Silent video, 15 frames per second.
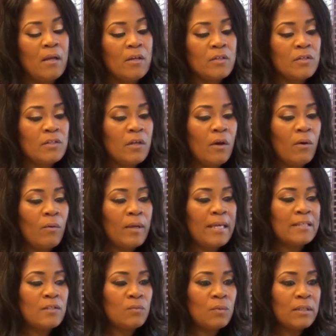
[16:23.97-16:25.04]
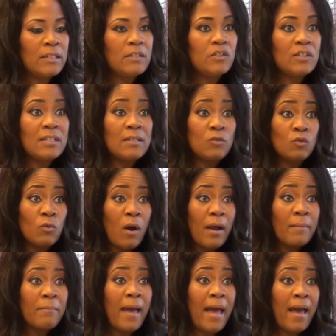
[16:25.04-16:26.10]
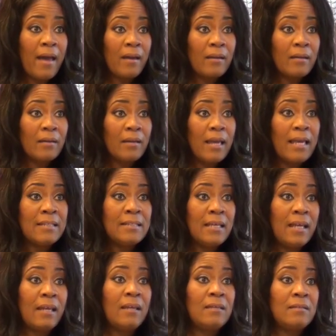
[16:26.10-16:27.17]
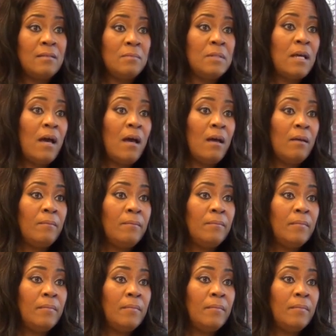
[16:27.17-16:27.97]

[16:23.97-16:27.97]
So it's really just drawing back and mm-hmm. taking some time.